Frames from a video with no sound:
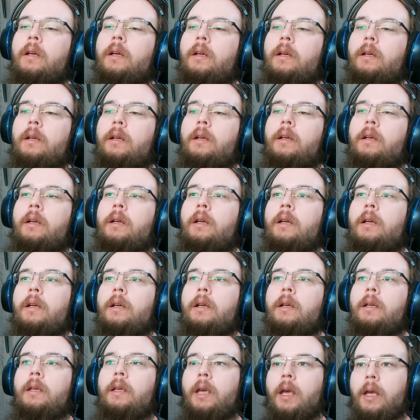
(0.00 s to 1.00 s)
Uh,
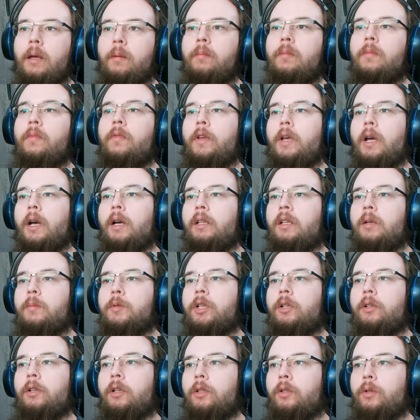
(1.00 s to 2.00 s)
yeah, the
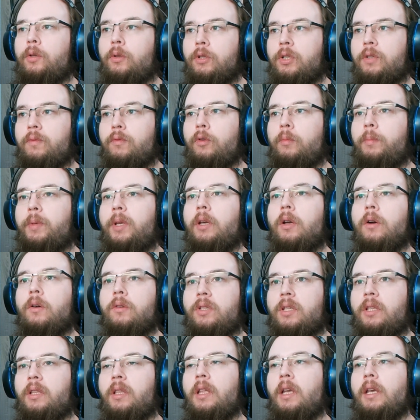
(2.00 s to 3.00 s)
items are not useful
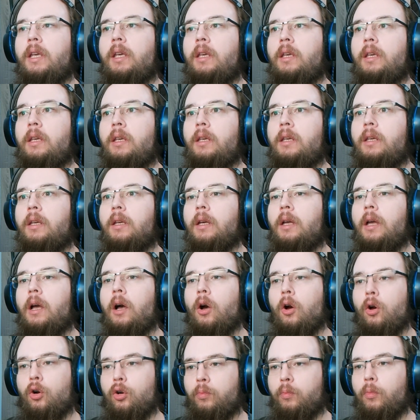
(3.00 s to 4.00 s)
because the
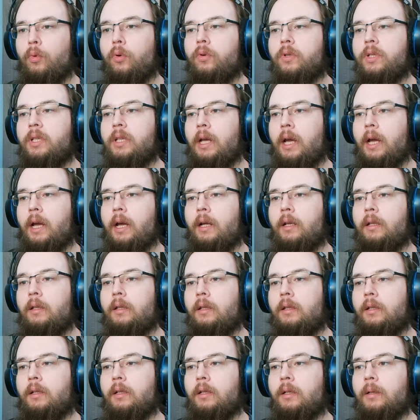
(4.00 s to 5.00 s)
armors
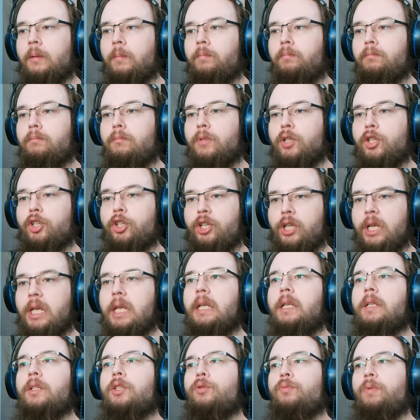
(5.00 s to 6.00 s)
and uh,
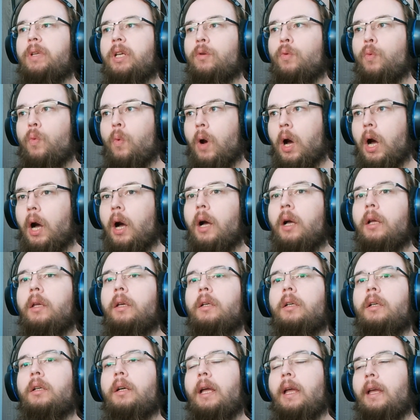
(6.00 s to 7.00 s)
machines
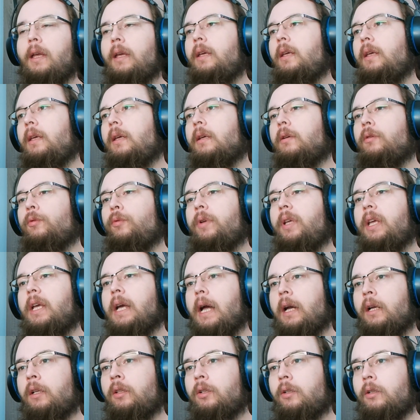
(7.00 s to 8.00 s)
require a
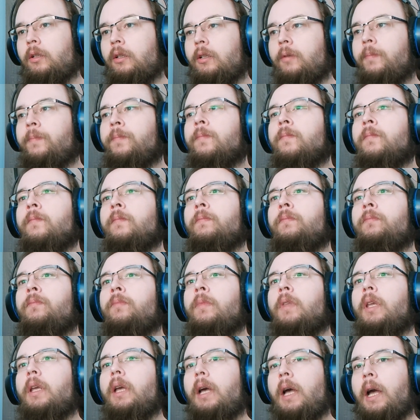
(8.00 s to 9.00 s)
reactor.
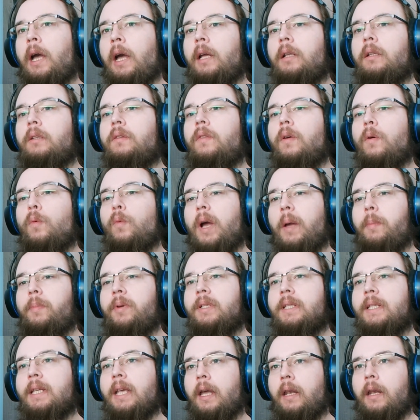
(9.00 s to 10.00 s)
And the
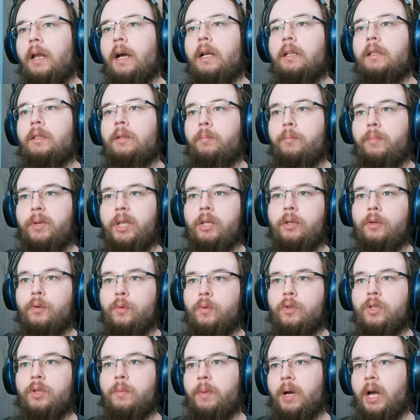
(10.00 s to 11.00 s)
weapons cannot be
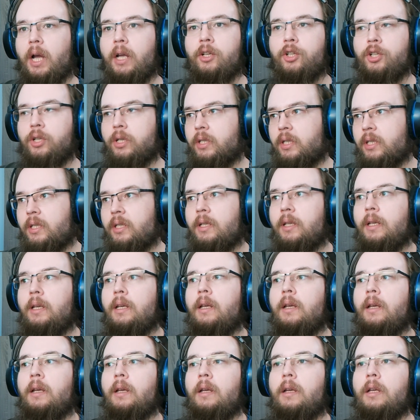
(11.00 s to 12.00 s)
used by just
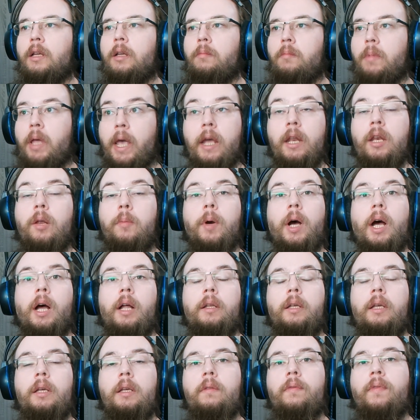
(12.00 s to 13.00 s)

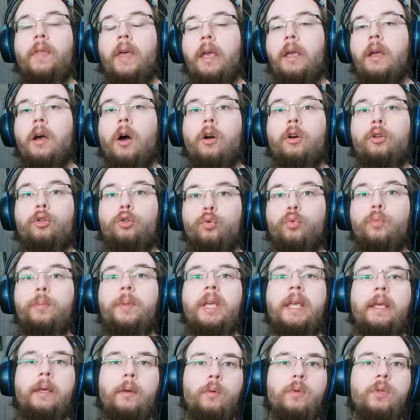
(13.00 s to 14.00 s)
anybody. They are to
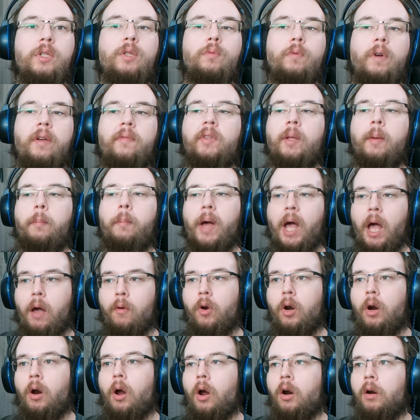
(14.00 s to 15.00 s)
be used with the
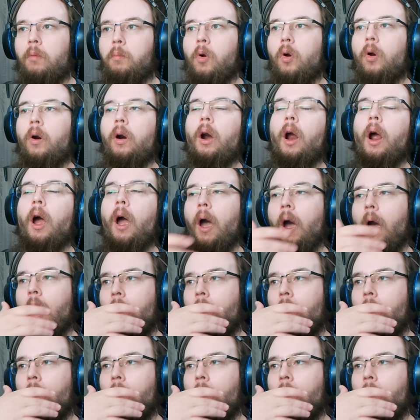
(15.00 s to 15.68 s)
power armor.